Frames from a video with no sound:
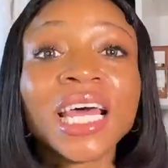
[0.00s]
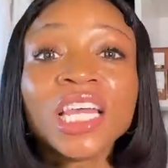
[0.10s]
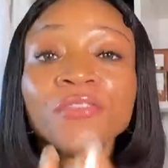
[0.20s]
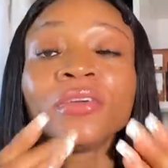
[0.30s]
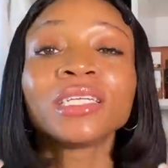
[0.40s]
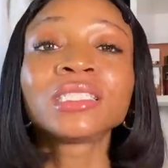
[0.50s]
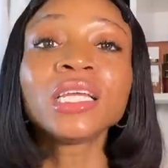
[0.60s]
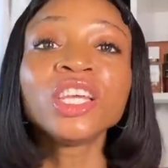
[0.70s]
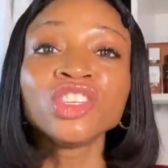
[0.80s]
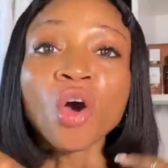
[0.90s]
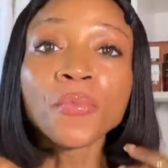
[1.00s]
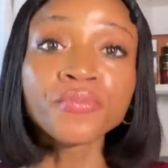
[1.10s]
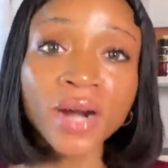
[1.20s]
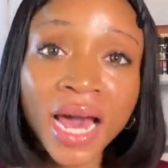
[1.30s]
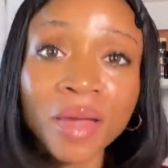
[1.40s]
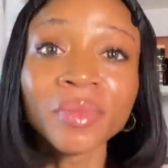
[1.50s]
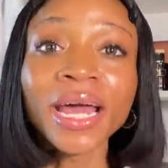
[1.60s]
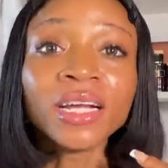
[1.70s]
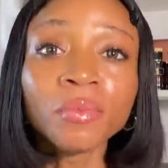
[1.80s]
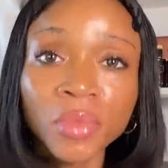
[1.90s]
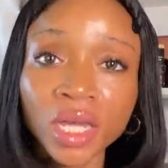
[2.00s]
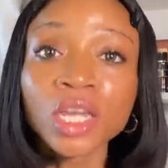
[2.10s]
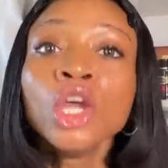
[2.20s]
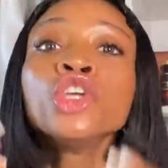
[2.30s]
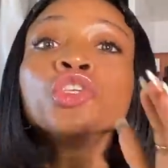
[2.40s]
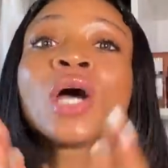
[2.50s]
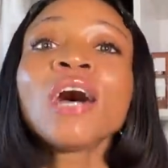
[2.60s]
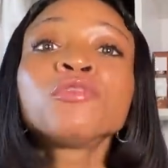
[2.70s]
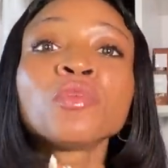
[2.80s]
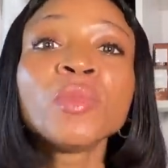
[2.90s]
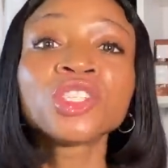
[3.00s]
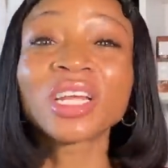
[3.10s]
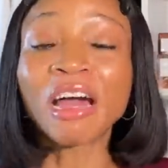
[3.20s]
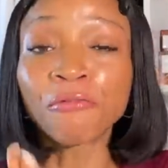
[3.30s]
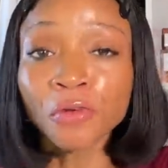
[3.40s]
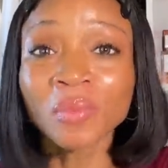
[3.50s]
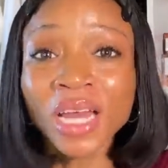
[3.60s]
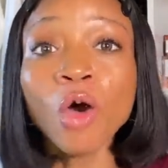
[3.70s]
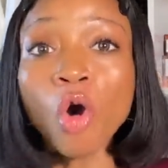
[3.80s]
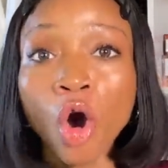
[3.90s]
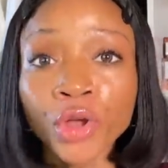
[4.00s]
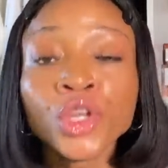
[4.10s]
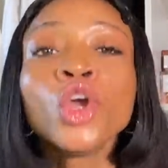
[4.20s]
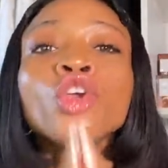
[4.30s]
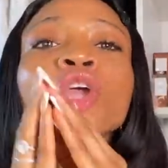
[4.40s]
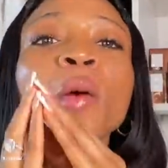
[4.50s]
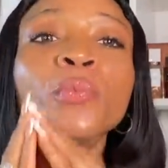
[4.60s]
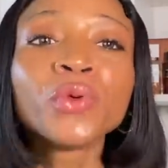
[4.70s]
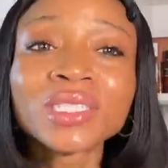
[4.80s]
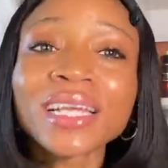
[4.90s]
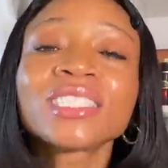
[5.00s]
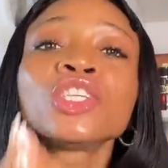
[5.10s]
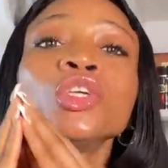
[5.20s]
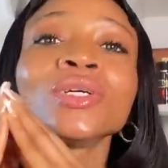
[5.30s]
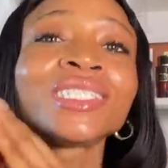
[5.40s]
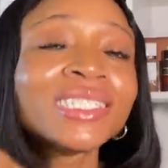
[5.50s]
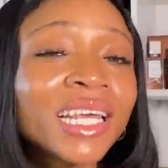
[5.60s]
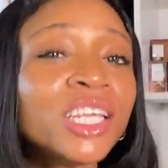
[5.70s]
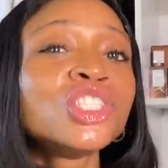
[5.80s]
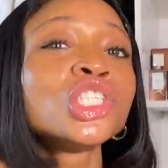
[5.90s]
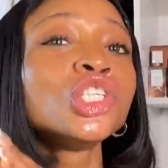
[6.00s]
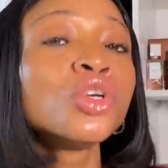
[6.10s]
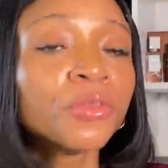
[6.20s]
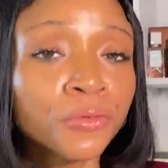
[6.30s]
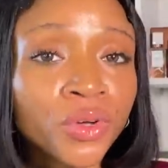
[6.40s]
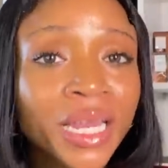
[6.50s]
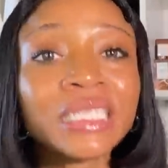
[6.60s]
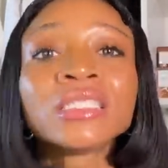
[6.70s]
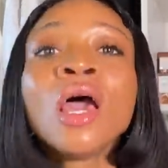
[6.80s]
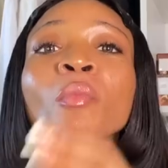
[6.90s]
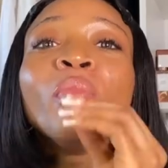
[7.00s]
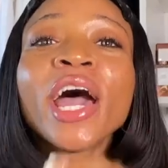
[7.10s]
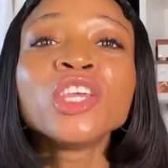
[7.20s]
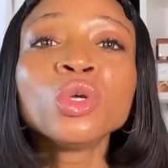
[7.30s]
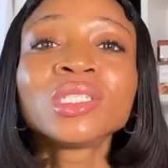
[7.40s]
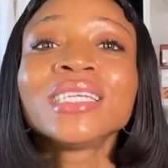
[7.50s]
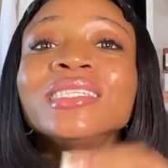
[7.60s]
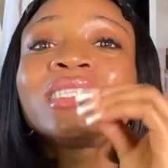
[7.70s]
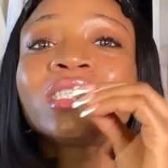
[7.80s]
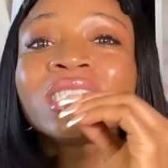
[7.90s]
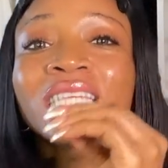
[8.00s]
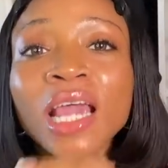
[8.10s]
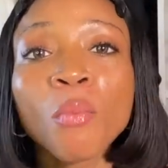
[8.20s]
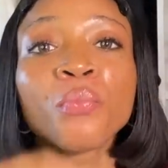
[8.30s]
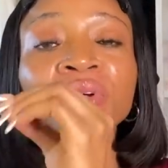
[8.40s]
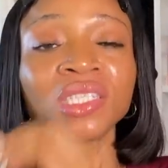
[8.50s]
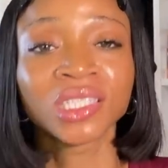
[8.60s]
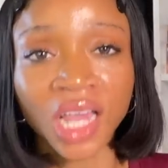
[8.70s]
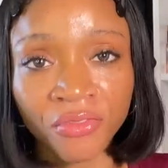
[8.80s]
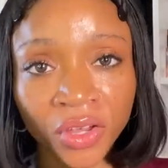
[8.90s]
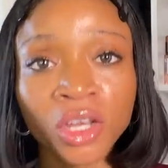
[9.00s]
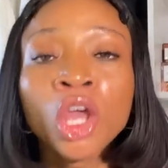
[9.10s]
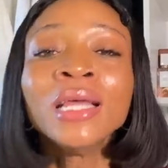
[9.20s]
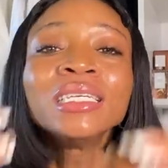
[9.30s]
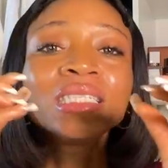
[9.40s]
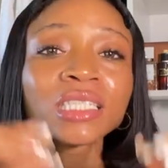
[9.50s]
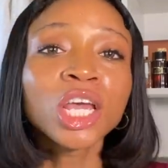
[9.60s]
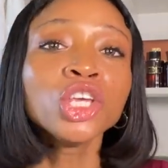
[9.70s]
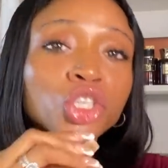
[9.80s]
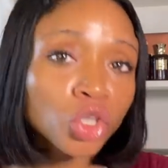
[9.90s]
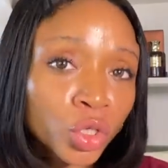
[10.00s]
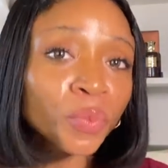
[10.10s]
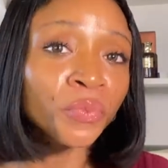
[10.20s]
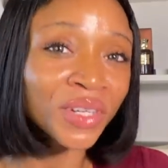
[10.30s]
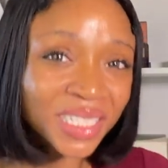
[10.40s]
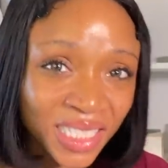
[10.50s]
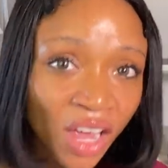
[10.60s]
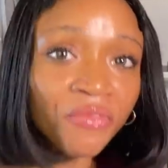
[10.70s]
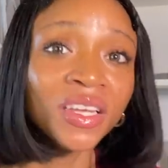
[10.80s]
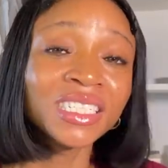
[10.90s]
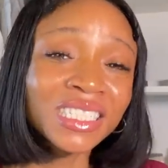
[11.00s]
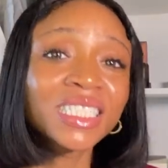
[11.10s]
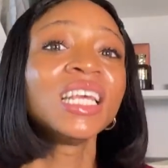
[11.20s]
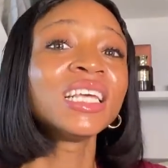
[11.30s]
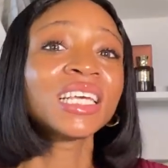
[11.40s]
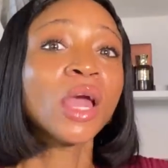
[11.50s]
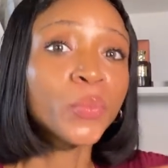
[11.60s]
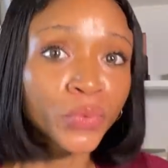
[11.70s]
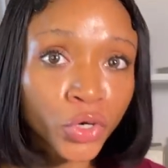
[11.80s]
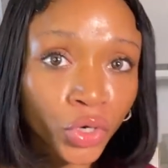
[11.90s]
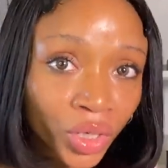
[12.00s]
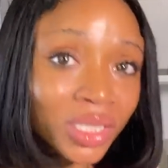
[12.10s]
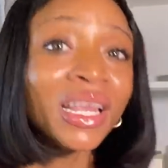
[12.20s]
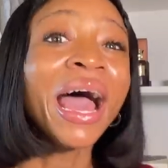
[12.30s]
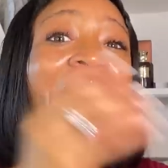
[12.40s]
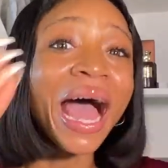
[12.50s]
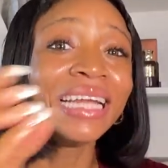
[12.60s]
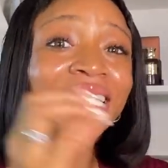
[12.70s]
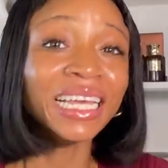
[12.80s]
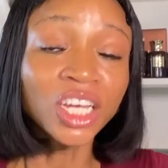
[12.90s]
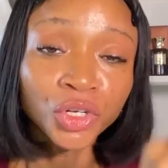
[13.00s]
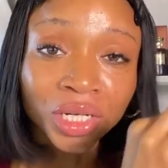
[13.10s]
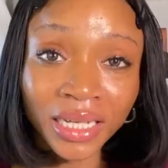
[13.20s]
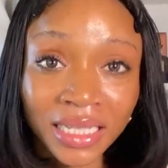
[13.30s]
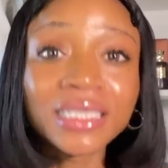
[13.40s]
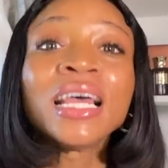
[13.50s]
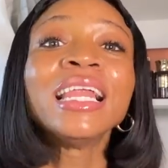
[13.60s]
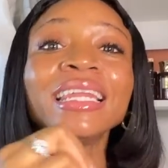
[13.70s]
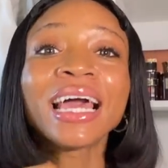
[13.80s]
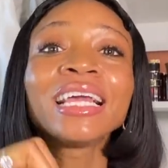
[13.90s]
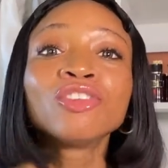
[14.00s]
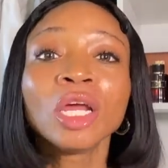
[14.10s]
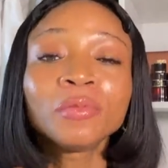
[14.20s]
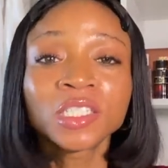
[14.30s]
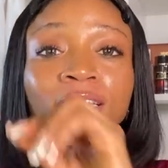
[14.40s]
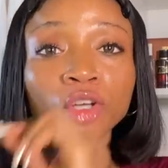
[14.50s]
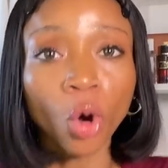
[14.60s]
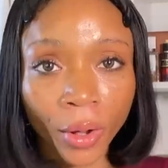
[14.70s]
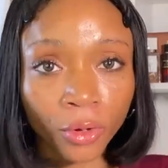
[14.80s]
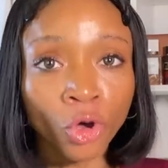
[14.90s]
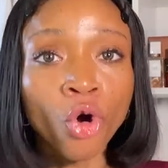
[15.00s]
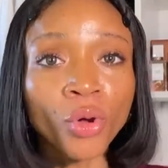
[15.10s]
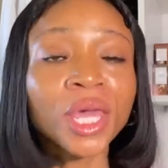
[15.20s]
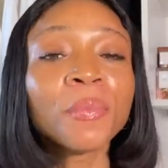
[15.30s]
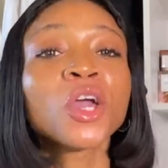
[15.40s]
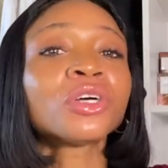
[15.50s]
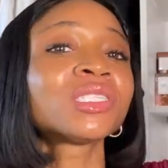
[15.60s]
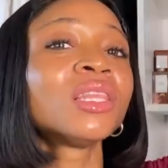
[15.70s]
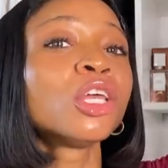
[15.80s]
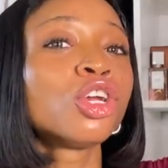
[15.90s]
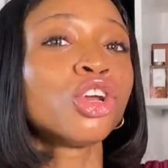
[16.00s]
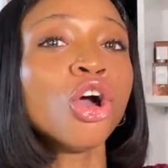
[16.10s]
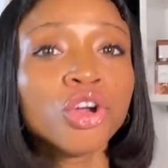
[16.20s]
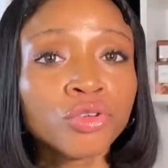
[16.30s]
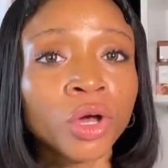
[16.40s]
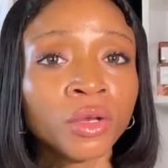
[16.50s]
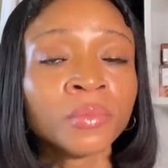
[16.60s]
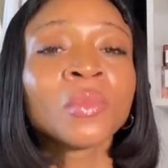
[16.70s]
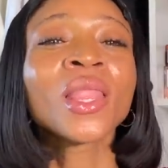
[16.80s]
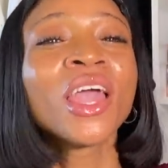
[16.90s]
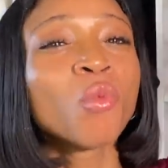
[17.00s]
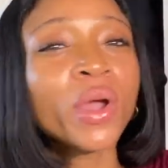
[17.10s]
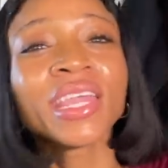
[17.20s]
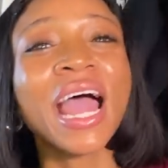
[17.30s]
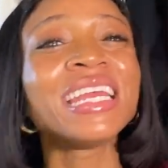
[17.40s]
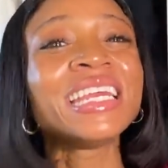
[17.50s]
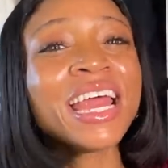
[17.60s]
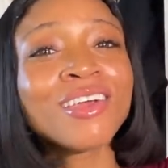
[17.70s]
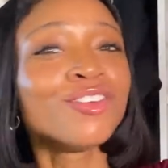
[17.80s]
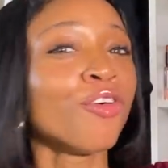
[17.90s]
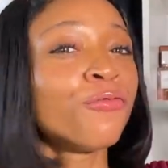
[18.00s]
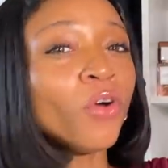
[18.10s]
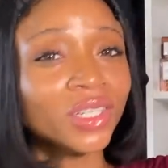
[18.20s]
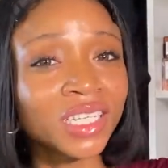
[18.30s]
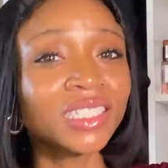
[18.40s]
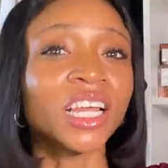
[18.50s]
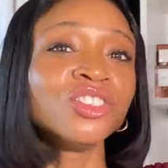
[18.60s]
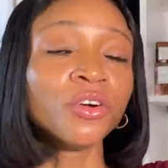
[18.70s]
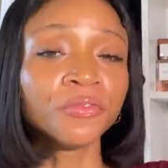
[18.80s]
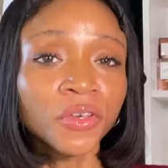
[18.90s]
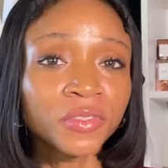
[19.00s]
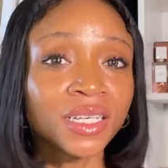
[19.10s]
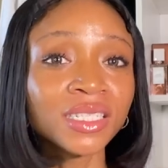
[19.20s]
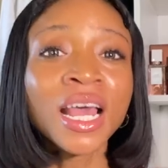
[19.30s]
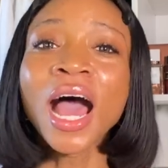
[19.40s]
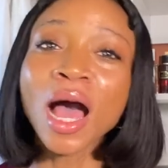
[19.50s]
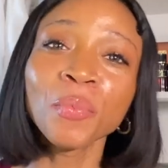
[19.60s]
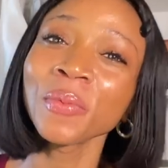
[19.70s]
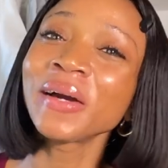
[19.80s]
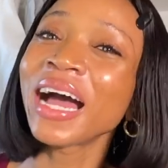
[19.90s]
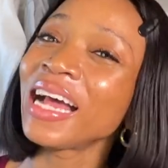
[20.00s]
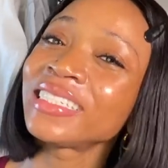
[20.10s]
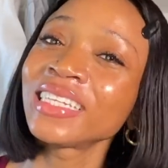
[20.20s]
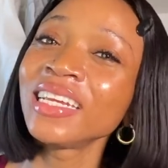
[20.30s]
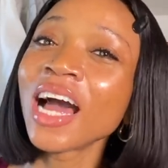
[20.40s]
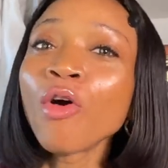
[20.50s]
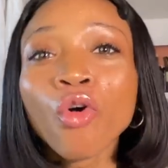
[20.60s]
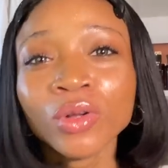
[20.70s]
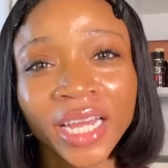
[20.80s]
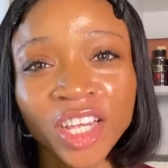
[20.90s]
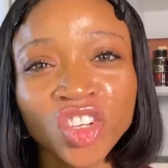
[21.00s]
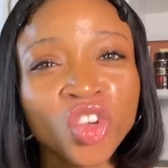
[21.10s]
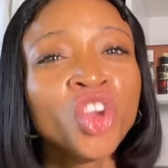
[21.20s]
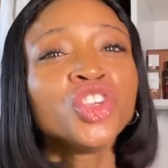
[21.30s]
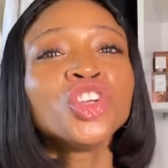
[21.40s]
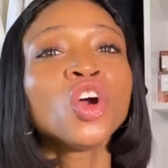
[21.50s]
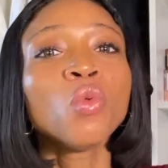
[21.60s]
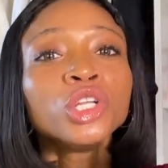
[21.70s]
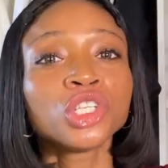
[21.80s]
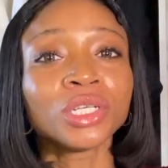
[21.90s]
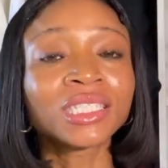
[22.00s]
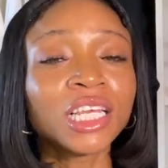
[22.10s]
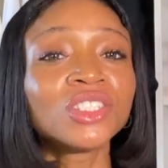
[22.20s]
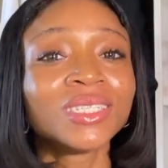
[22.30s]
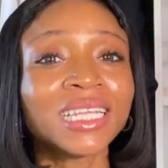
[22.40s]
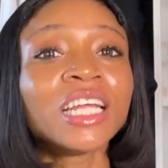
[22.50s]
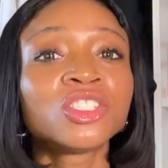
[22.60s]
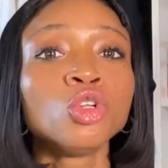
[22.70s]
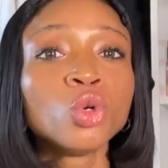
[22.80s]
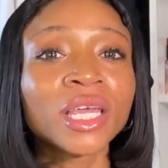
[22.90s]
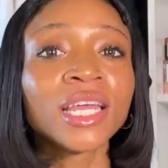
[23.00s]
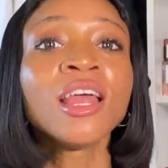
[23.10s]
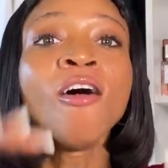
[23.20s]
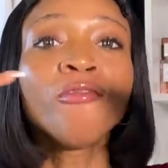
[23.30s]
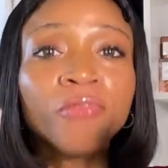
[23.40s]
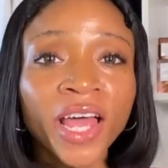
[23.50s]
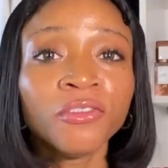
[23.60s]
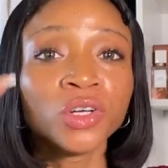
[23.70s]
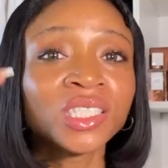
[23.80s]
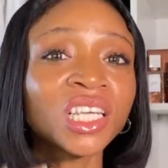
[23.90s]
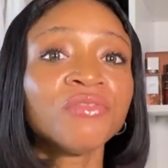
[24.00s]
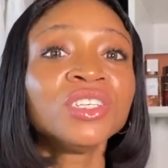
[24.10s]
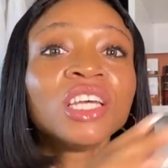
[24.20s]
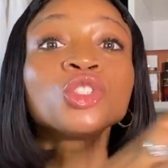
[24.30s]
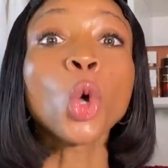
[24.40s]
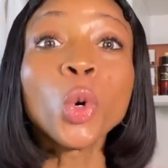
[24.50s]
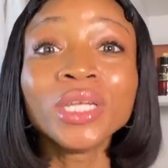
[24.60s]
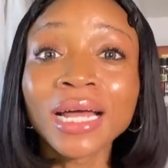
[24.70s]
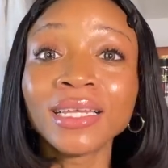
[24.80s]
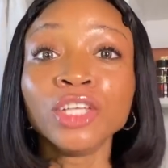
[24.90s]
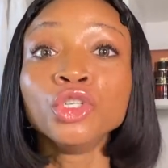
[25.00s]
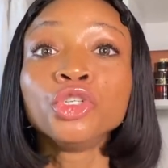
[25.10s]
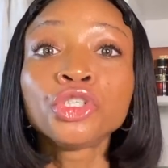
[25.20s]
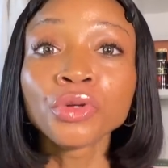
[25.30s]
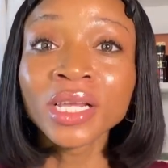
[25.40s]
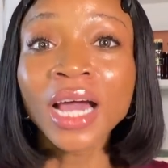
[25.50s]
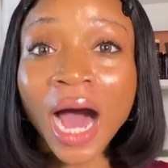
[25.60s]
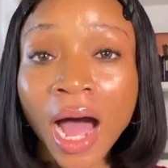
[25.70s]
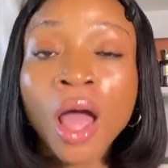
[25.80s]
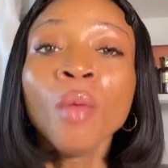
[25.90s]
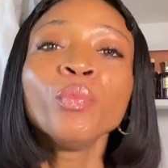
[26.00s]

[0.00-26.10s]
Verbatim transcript: that if you're still in your prime, like me, you have to make sure that from now on, you are protecting your skin's youthfulness by using skin preserving, skin youth preserving skincare products and ingredients like grapeseed oil. Okay, because in the long run, when you're nearing your 40s and your 50s, and people are asking how old are you, you don't want your skin to start looking five or seven years older than you truly are.